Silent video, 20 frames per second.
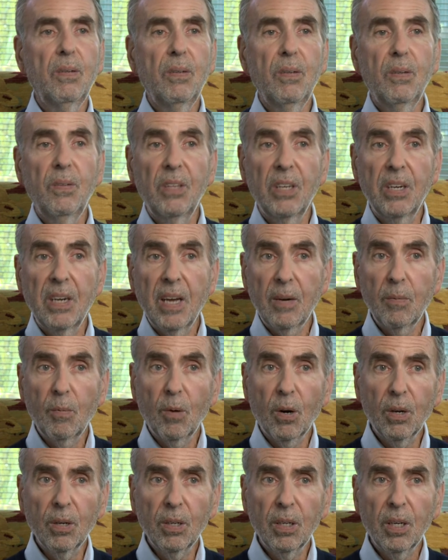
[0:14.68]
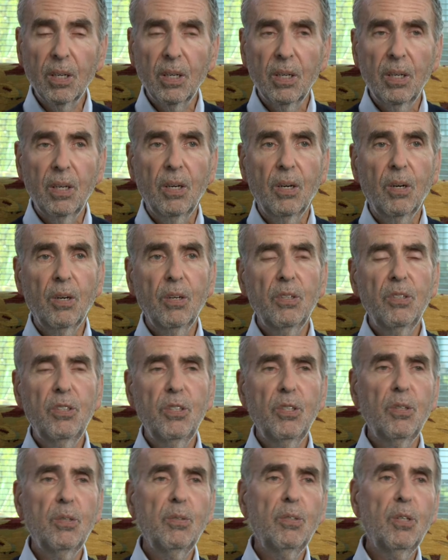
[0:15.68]
in the network or do
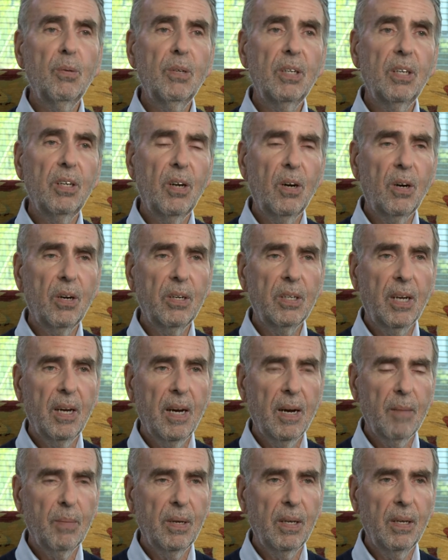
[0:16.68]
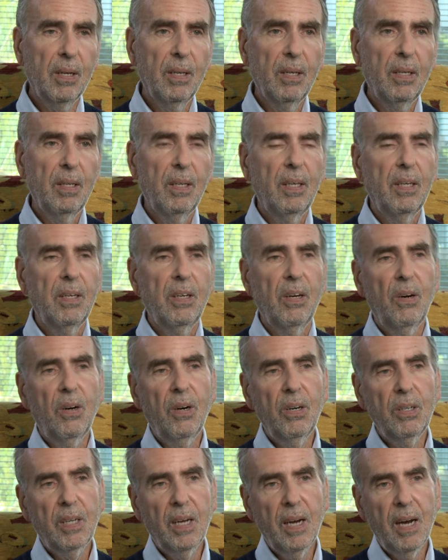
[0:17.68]
you do it at hard copy? Now,
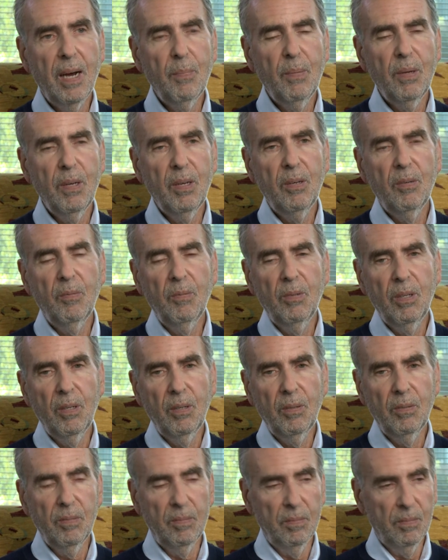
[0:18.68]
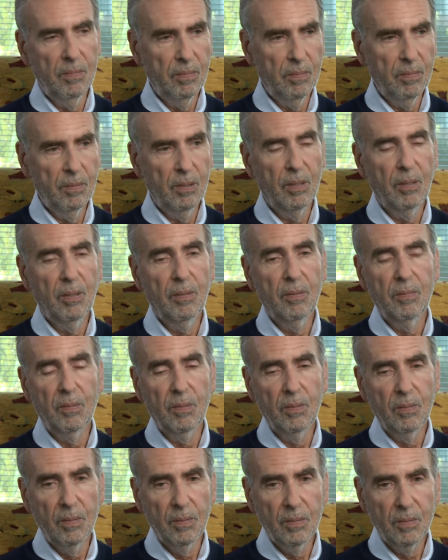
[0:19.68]
hard copy, we were
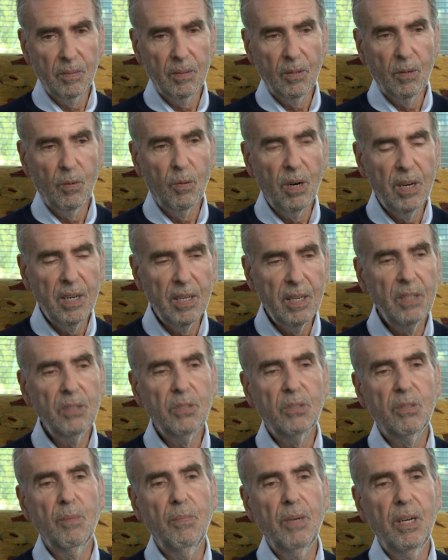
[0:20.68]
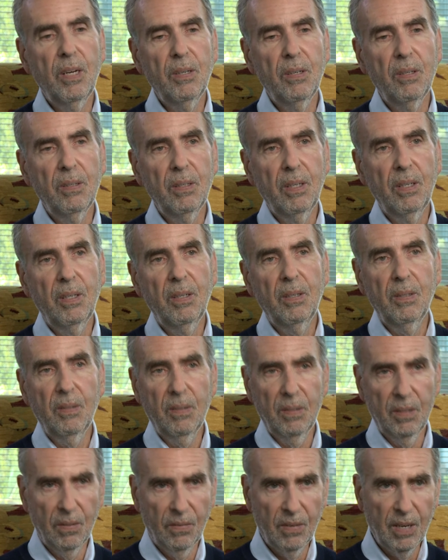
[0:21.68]
quite instrumental in
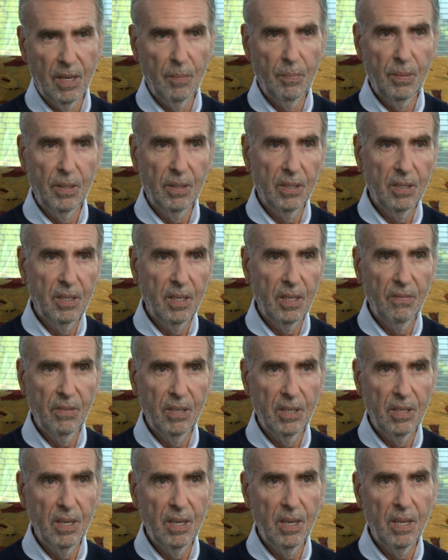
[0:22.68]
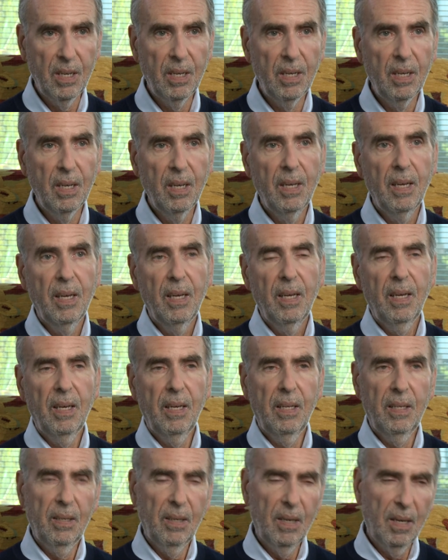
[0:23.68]
developing the DVD
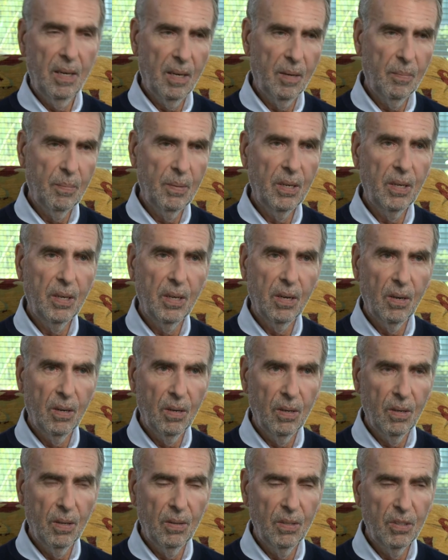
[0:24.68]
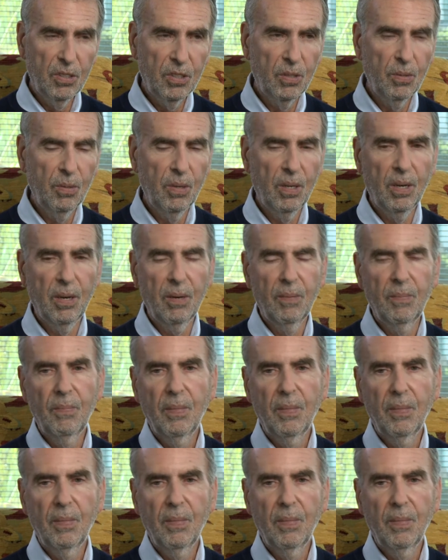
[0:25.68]
and helping uh, the studio.